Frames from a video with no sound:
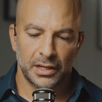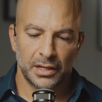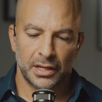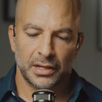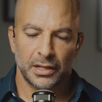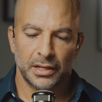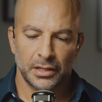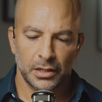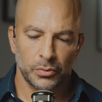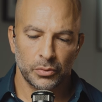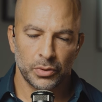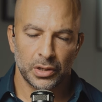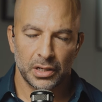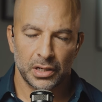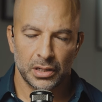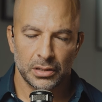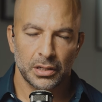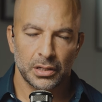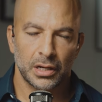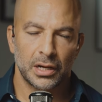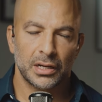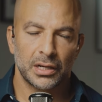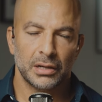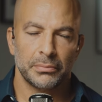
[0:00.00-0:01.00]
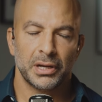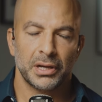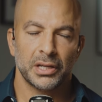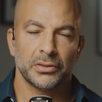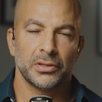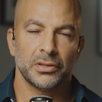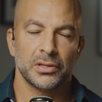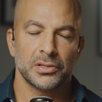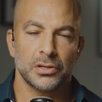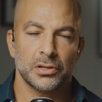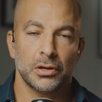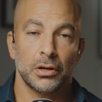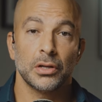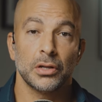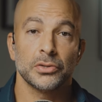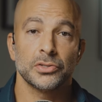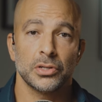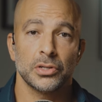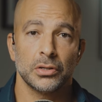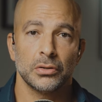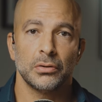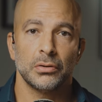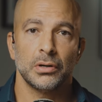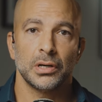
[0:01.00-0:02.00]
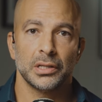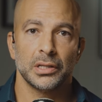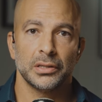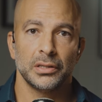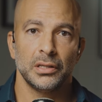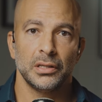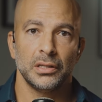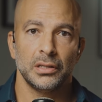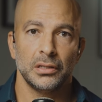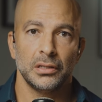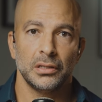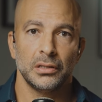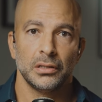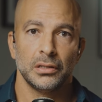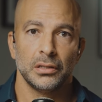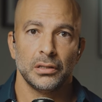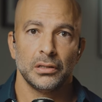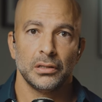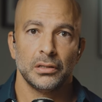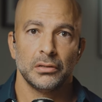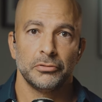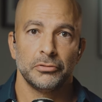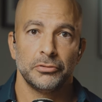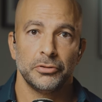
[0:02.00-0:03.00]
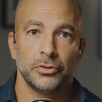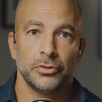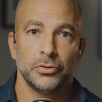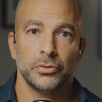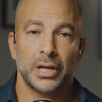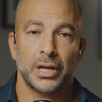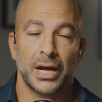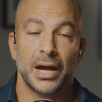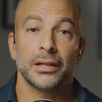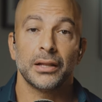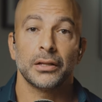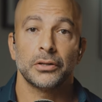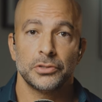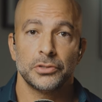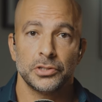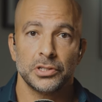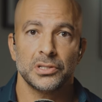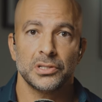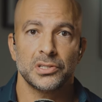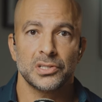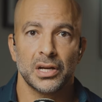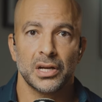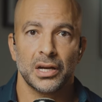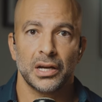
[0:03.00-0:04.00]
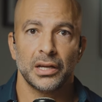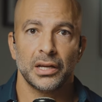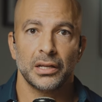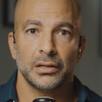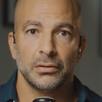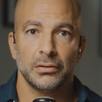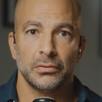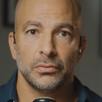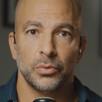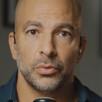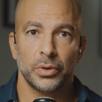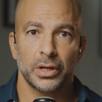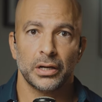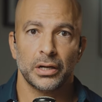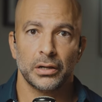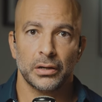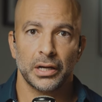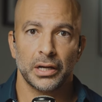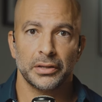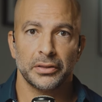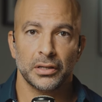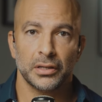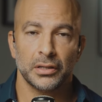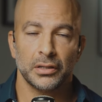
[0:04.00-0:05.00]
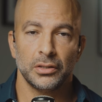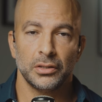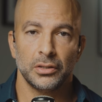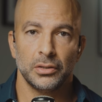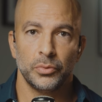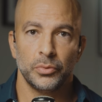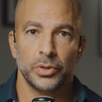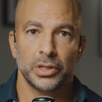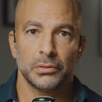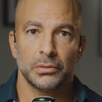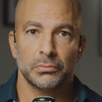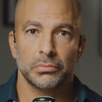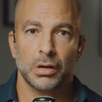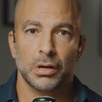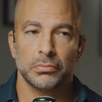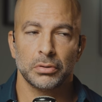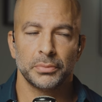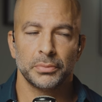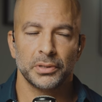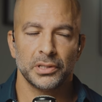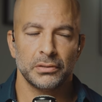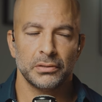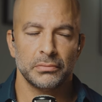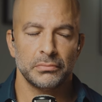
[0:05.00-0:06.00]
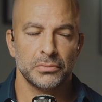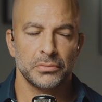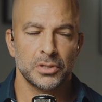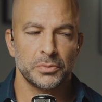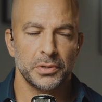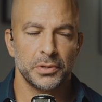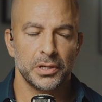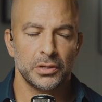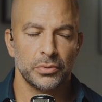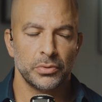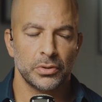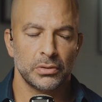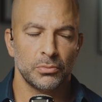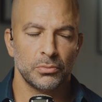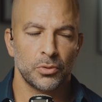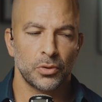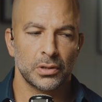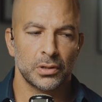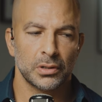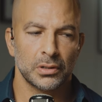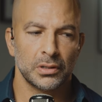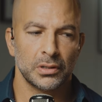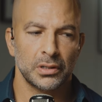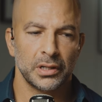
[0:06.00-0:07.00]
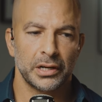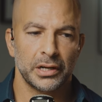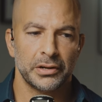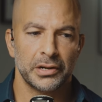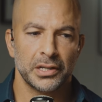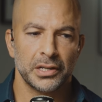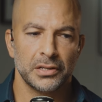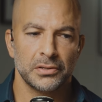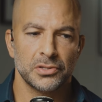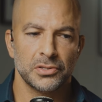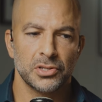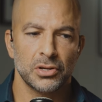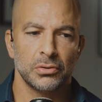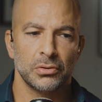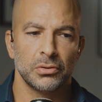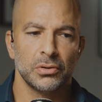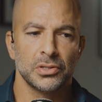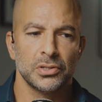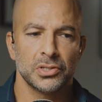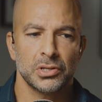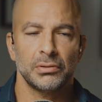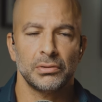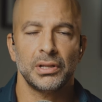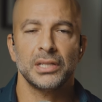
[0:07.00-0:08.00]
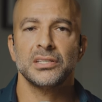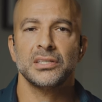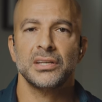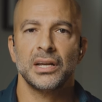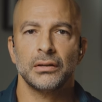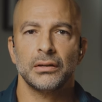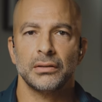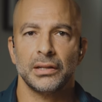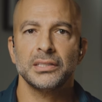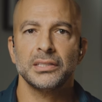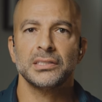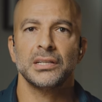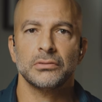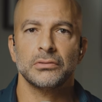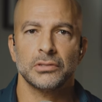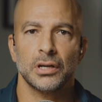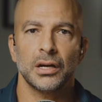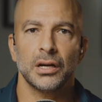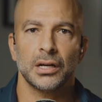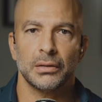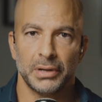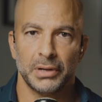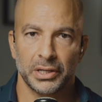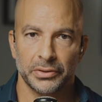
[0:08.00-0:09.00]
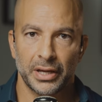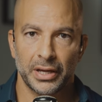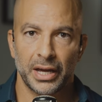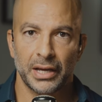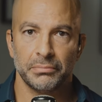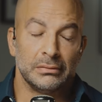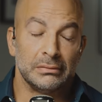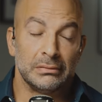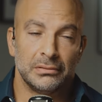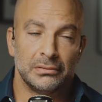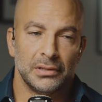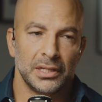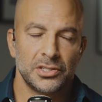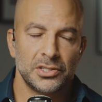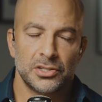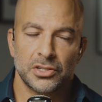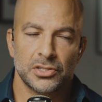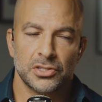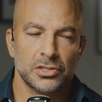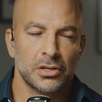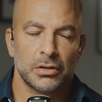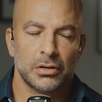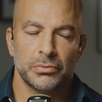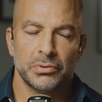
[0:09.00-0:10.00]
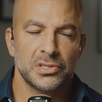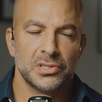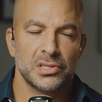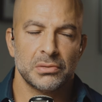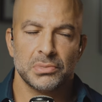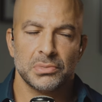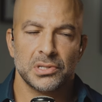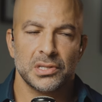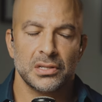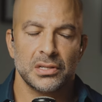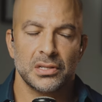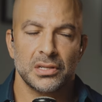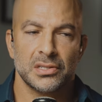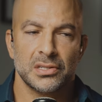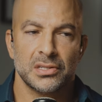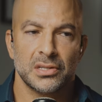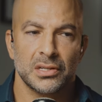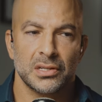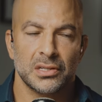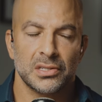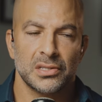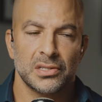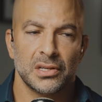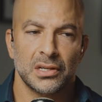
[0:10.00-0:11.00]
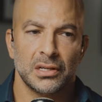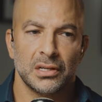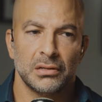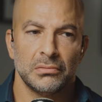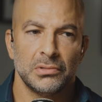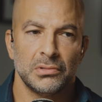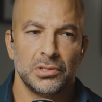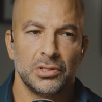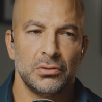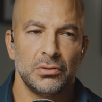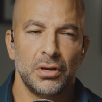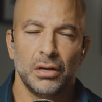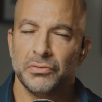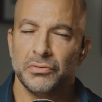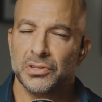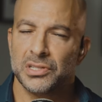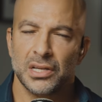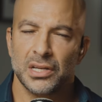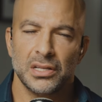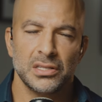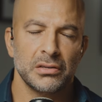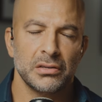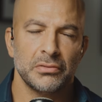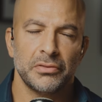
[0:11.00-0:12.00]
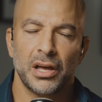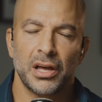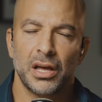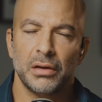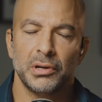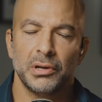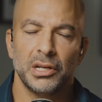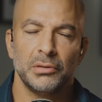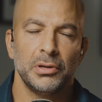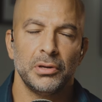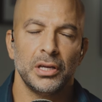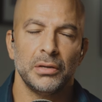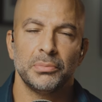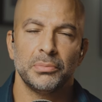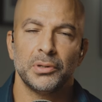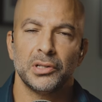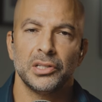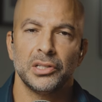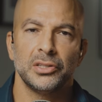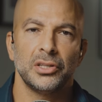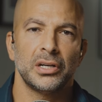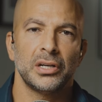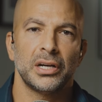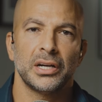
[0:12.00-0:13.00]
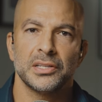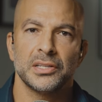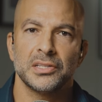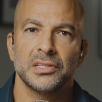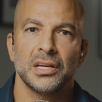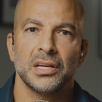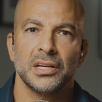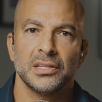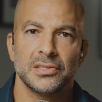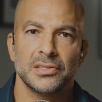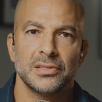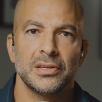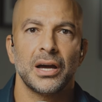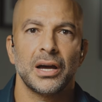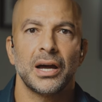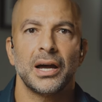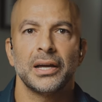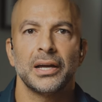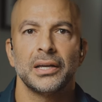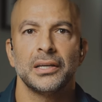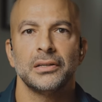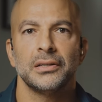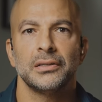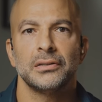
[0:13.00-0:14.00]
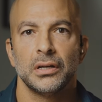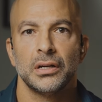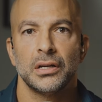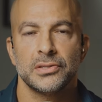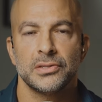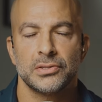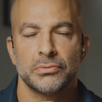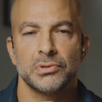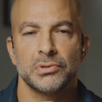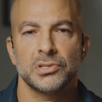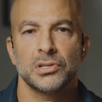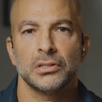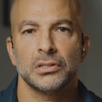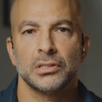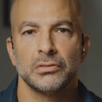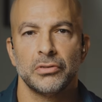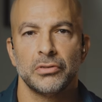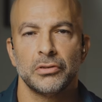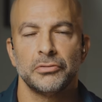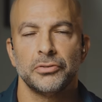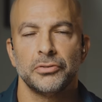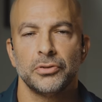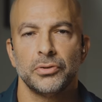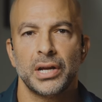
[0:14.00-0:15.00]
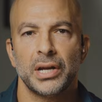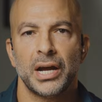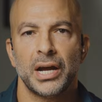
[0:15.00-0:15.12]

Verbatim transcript: and I know we're going to talk about this also on the food allergy side, where I think we can probably speak with more clarity. So, so let's now let's now talk about that. Let's just start with some statistics. Uh, do you have a sense of how many people in the United States die as a result of a food